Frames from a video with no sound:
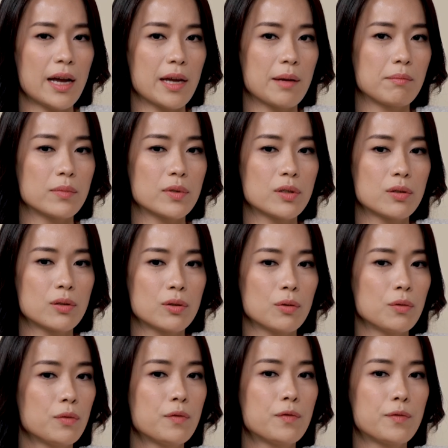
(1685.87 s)
I am
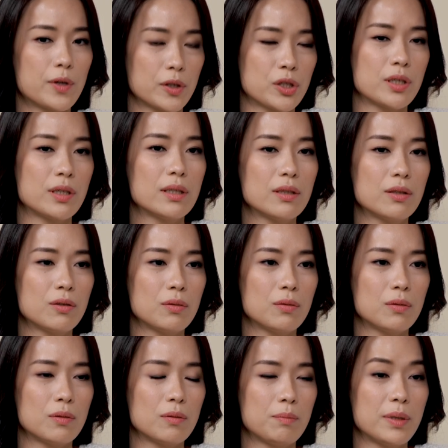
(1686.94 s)
so fortunate
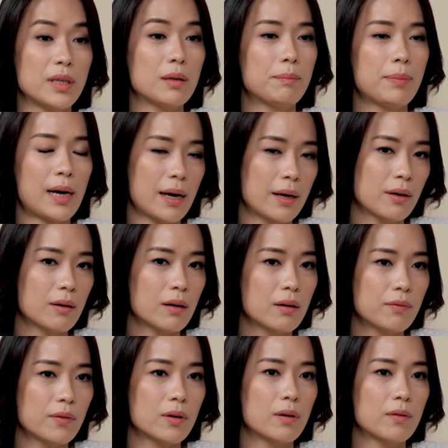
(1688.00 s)
to be a part
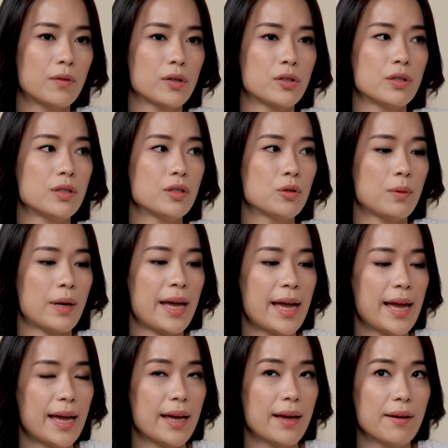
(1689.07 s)
of or fortunate to
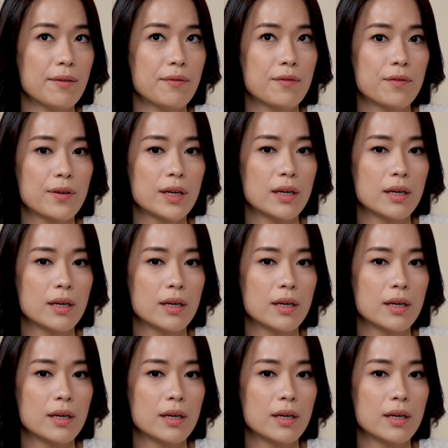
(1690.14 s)
have.